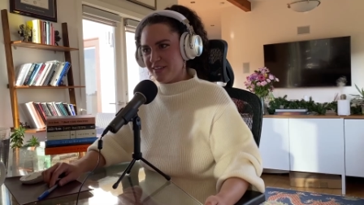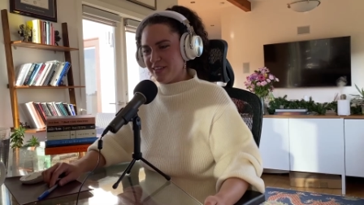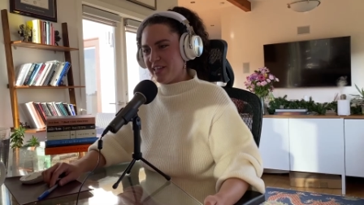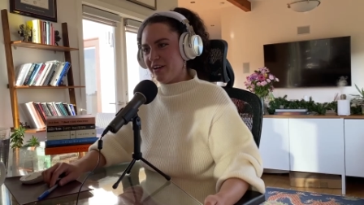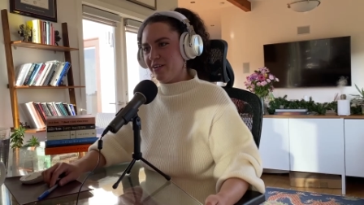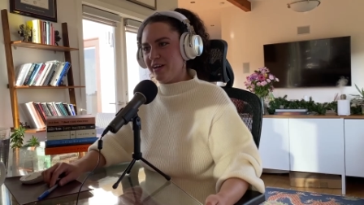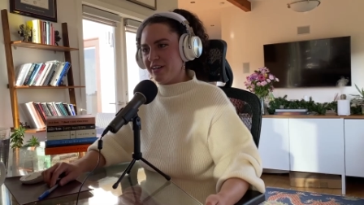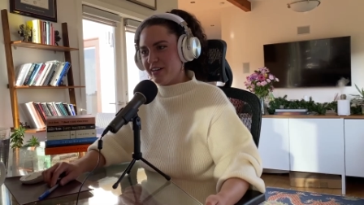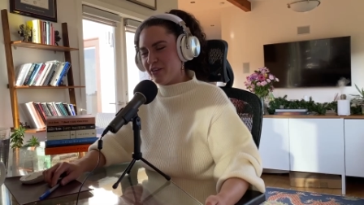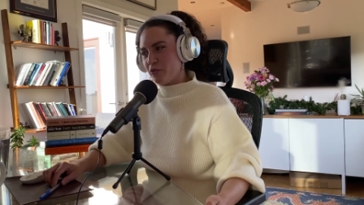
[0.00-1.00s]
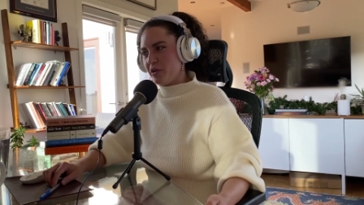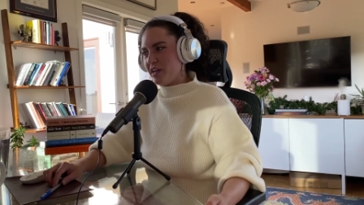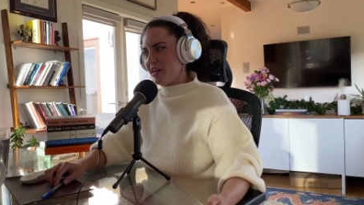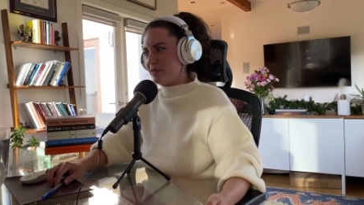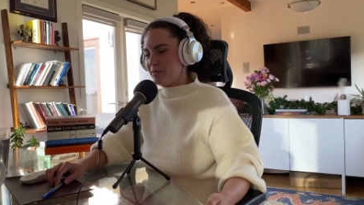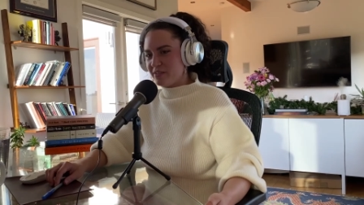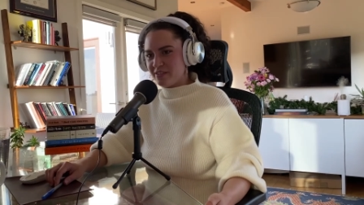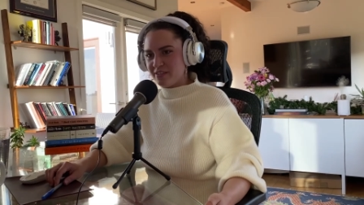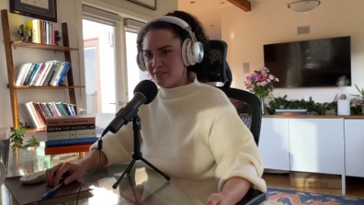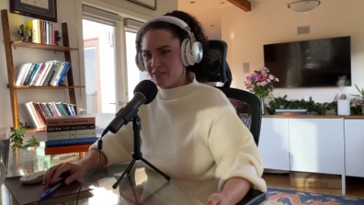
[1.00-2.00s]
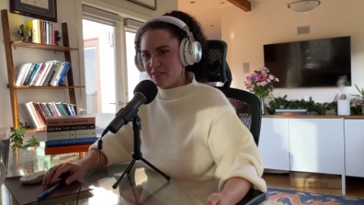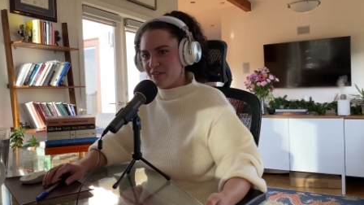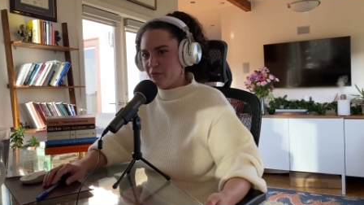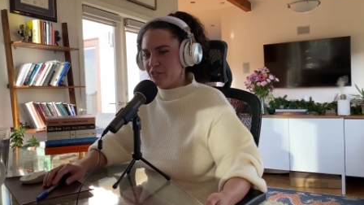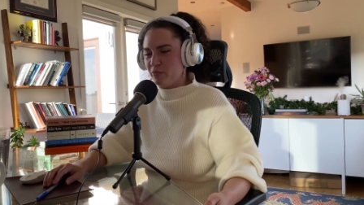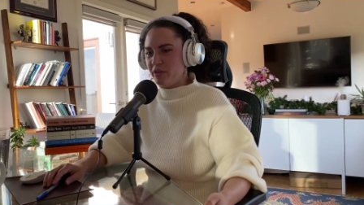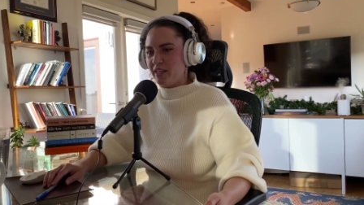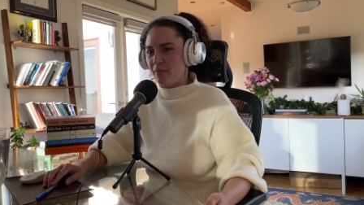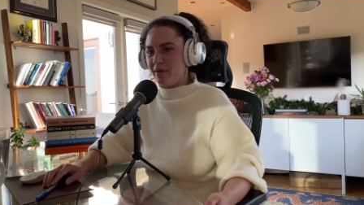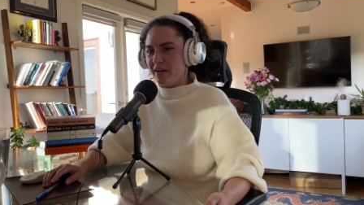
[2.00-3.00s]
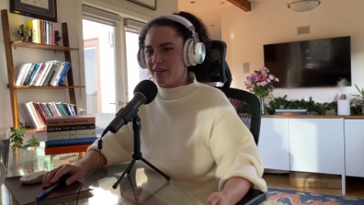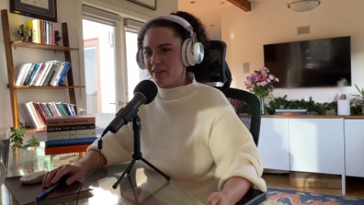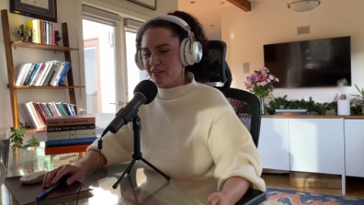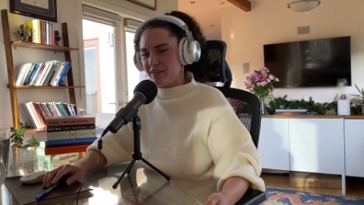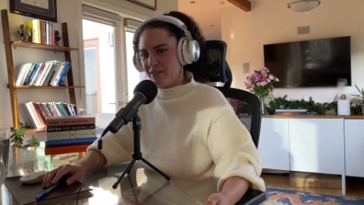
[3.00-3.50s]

They all had like 3 names. So we should bring that back.